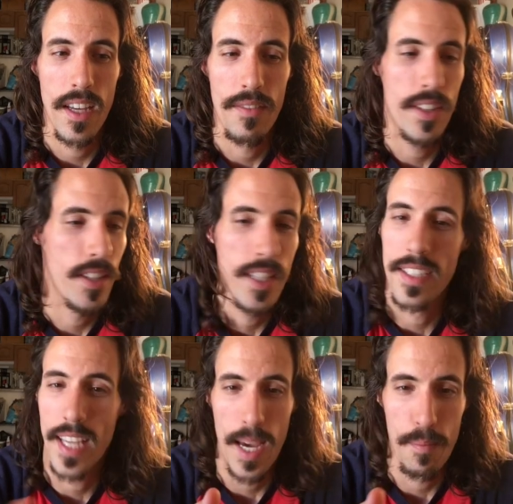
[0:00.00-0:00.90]
everything
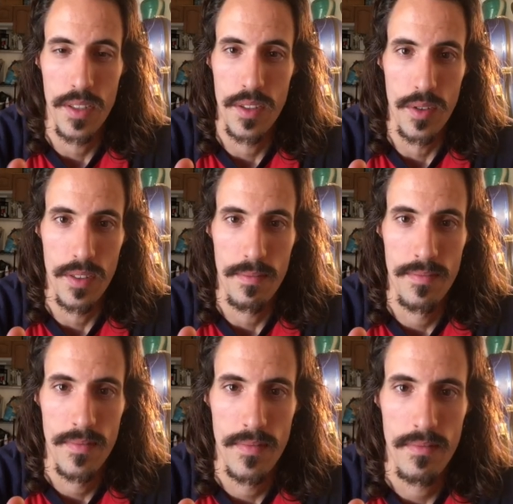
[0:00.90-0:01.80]
that's happened to him.
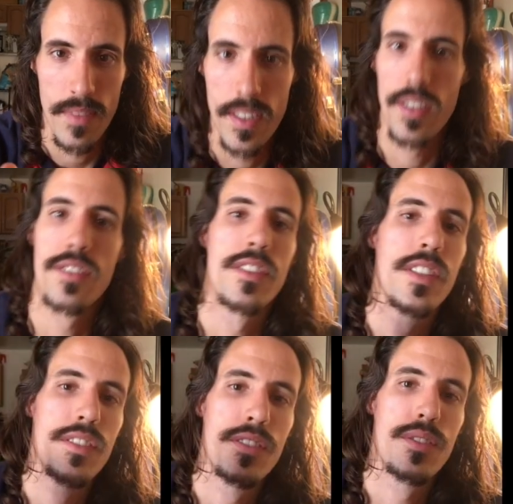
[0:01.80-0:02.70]
He tells her
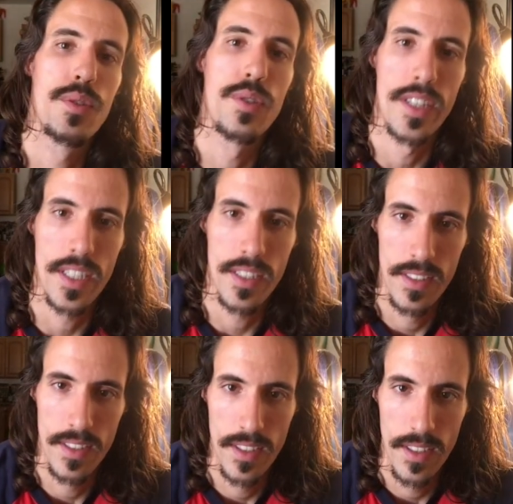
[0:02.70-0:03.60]
this story
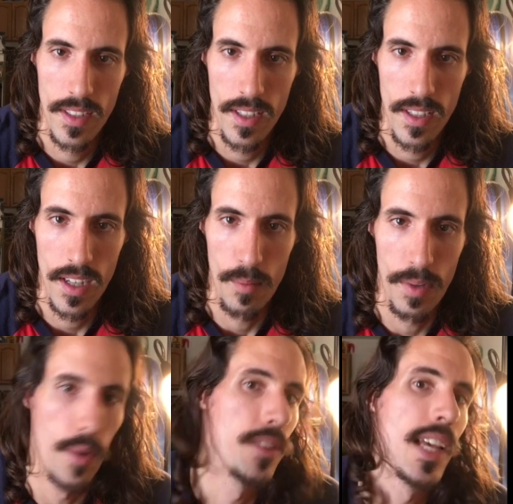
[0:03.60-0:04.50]

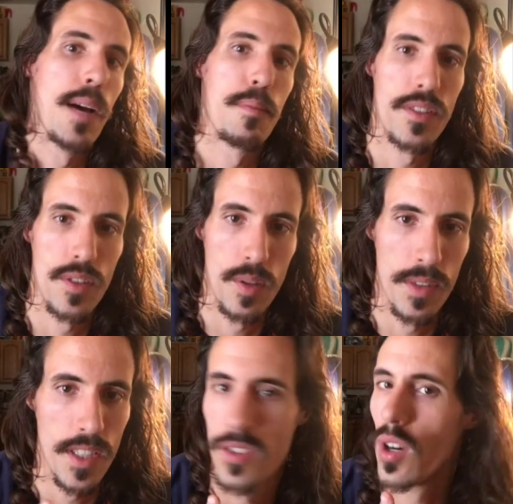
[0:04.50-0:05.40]
about what's happened to him,
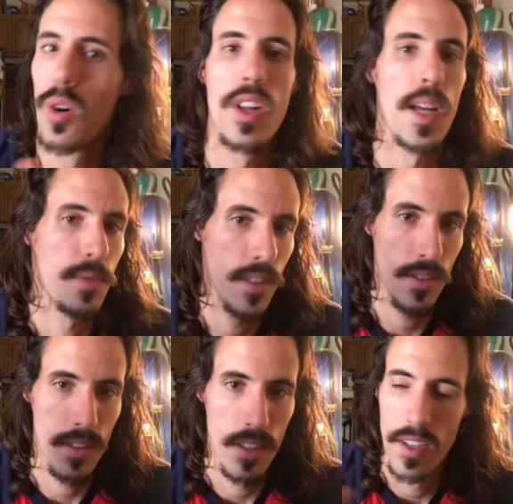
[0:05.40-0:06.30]
and it's the whole
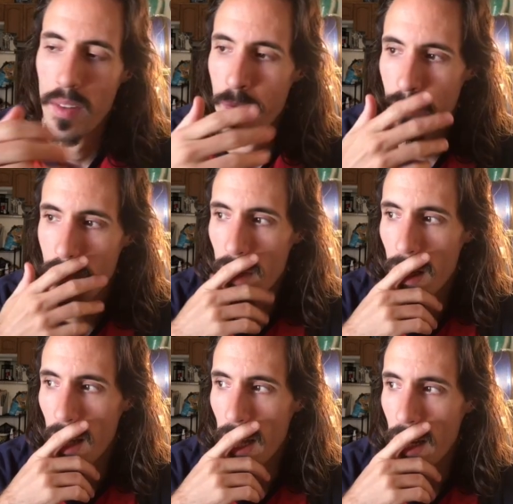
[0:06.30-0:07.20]
episode.
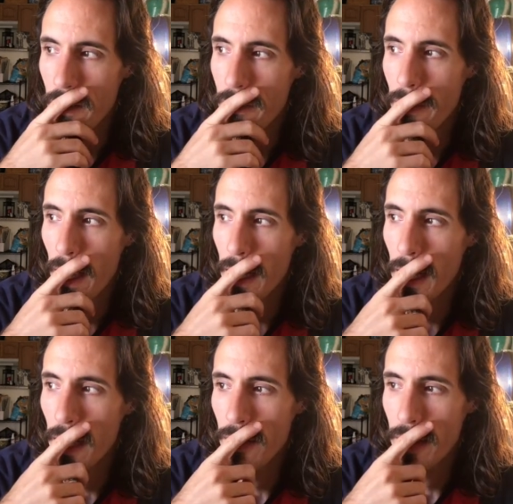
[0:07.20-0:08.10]
And you find
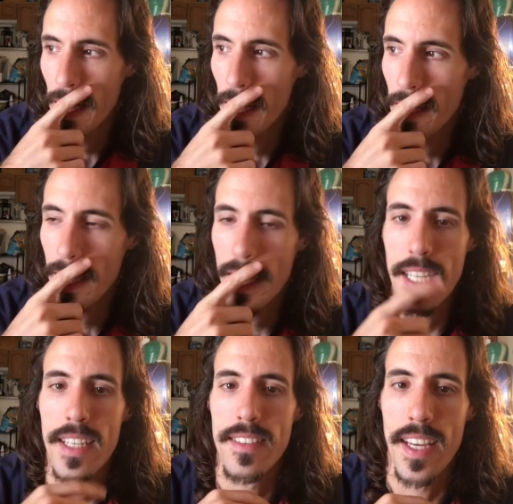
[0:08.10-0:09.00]
out that
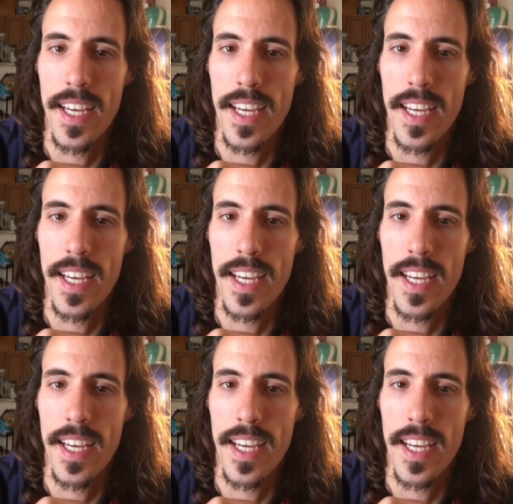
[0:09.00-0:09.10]
he